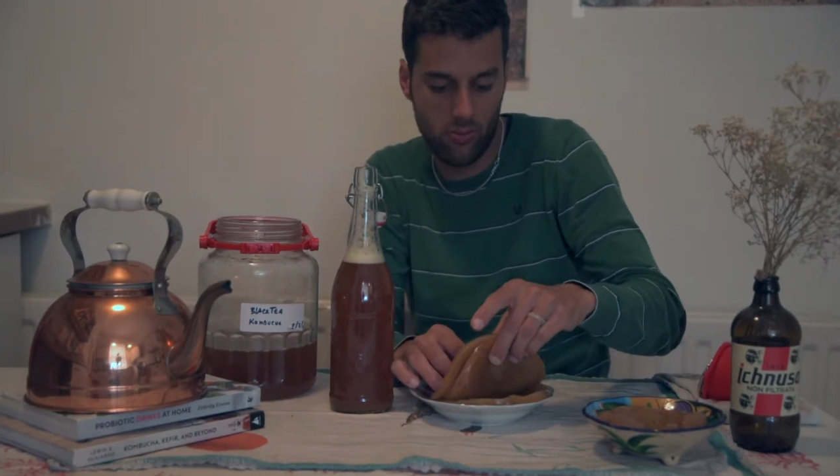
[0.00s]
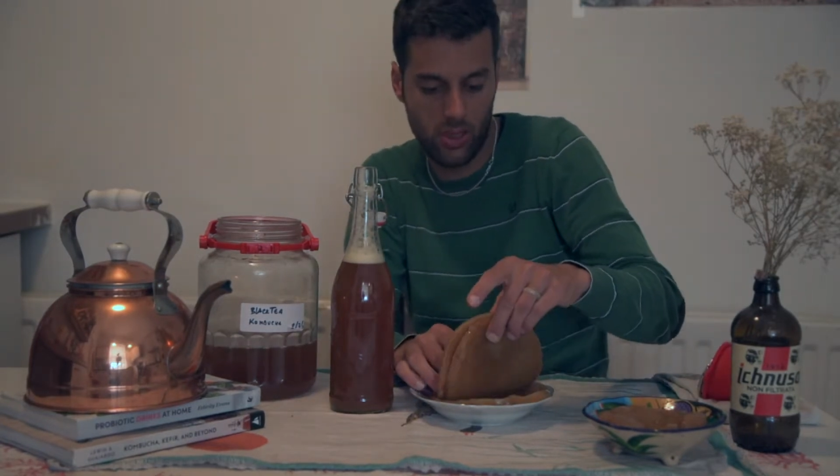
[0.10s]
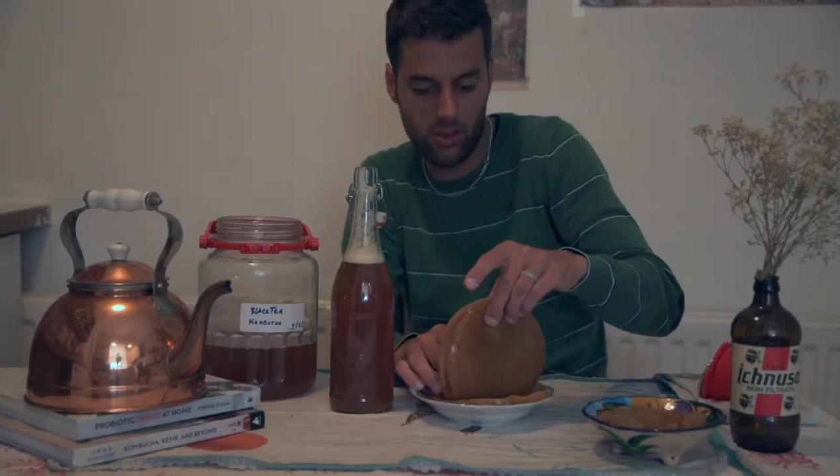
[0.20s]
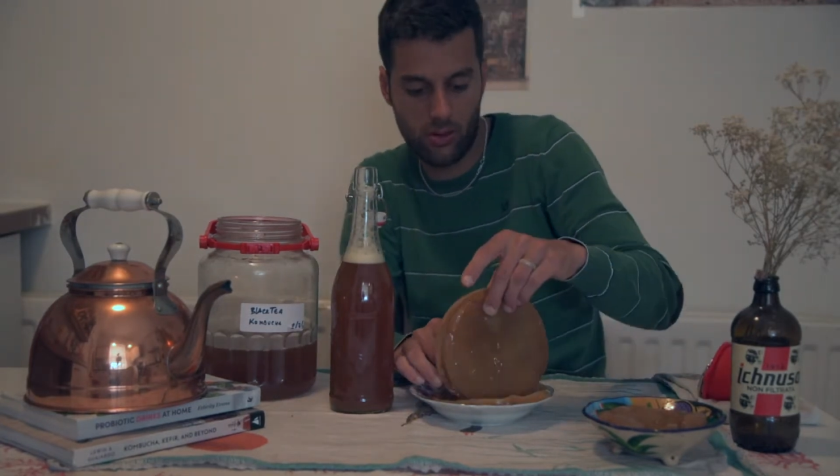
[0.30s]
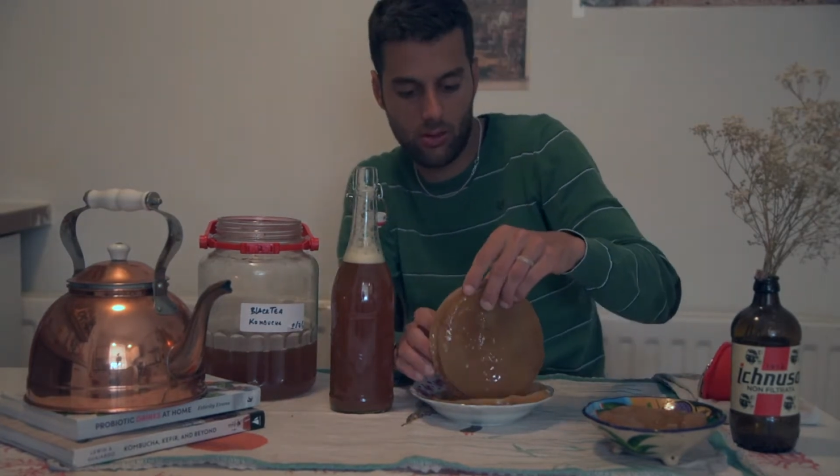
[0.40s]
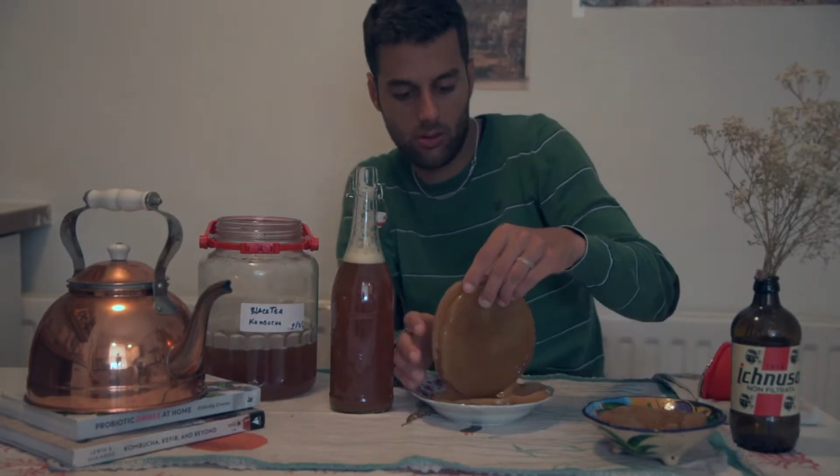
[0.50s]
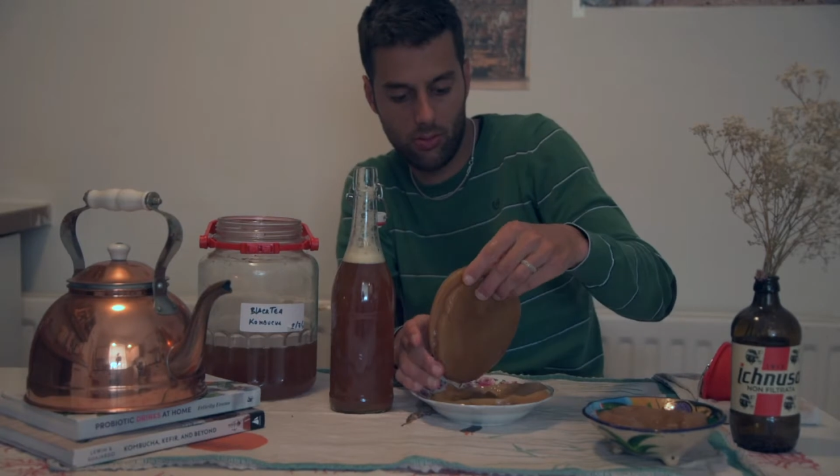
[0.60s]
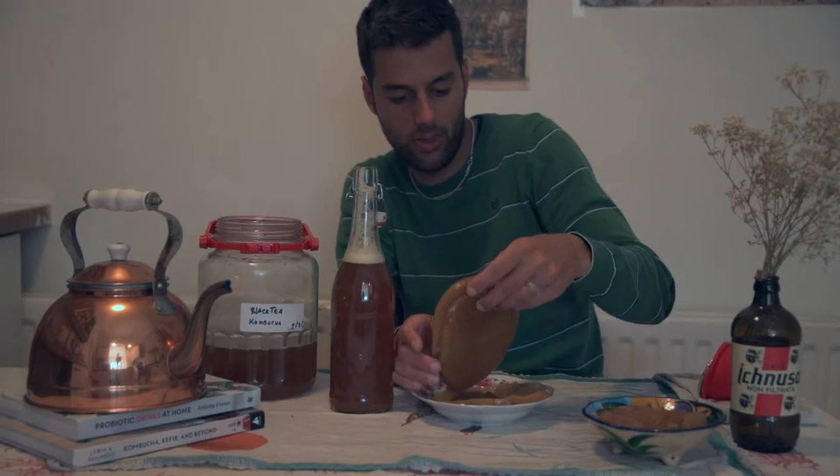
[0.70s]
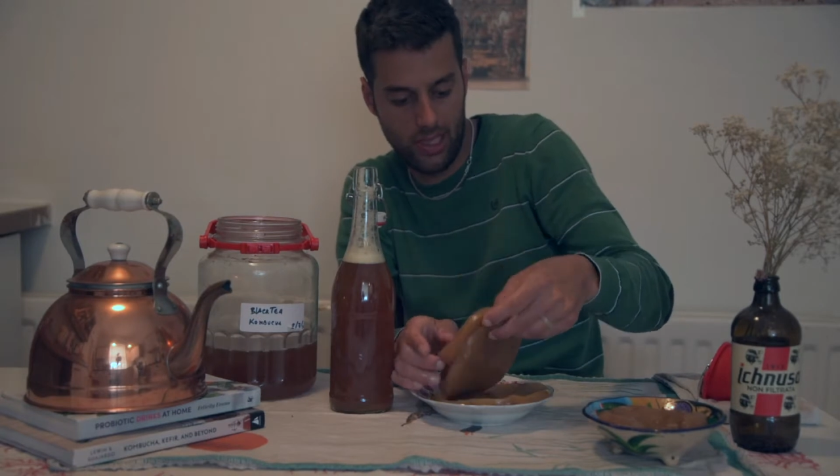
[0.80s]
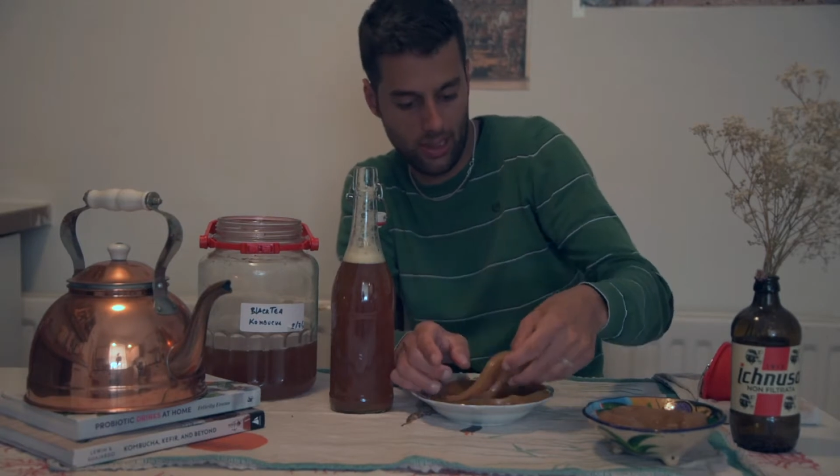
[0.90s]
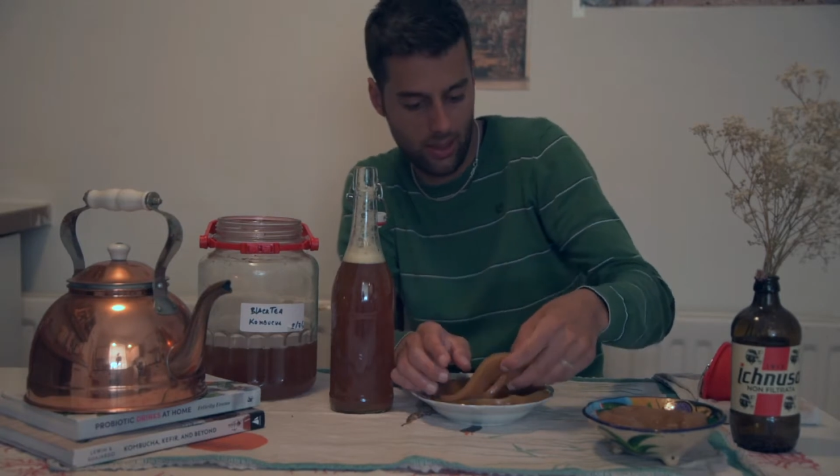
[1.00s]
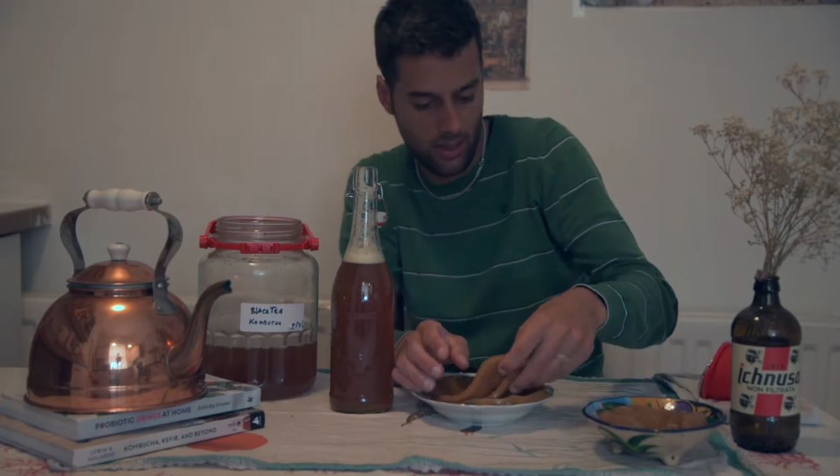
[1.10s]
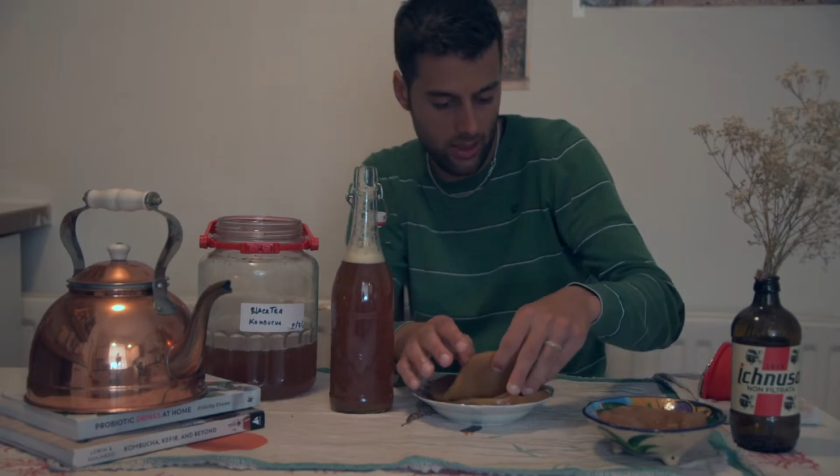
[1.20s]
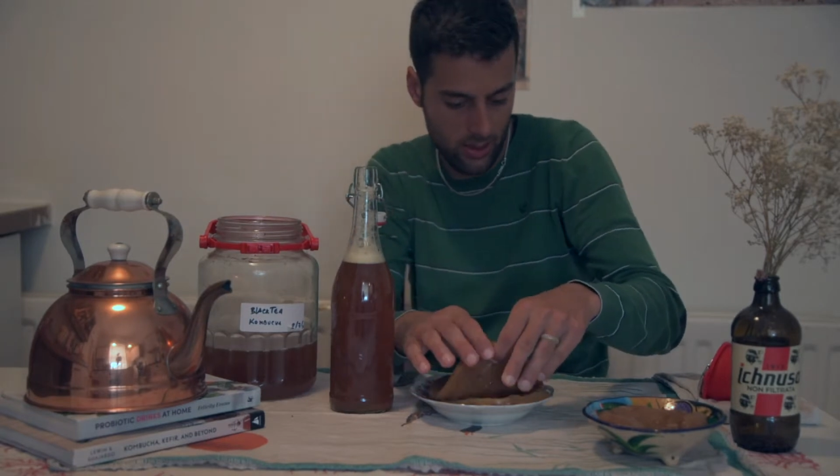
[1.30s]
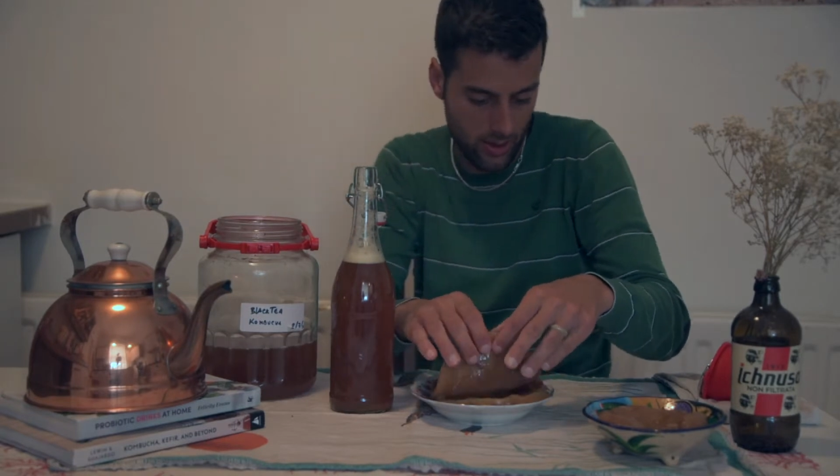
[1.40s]
a Scooby like
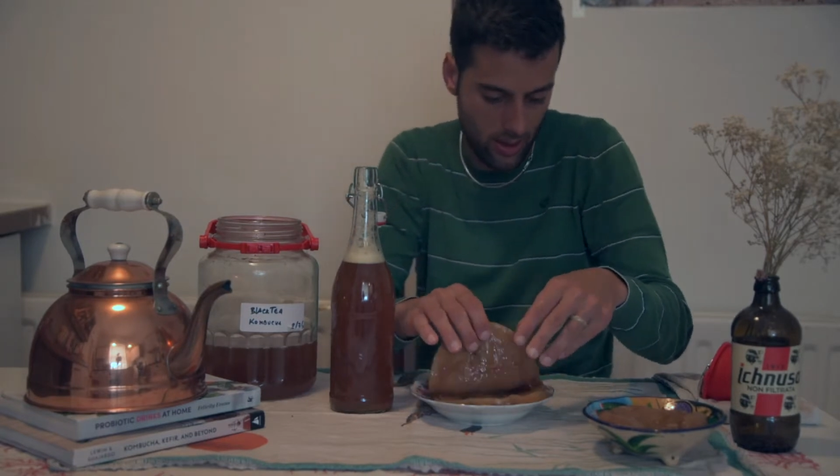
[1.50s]
this.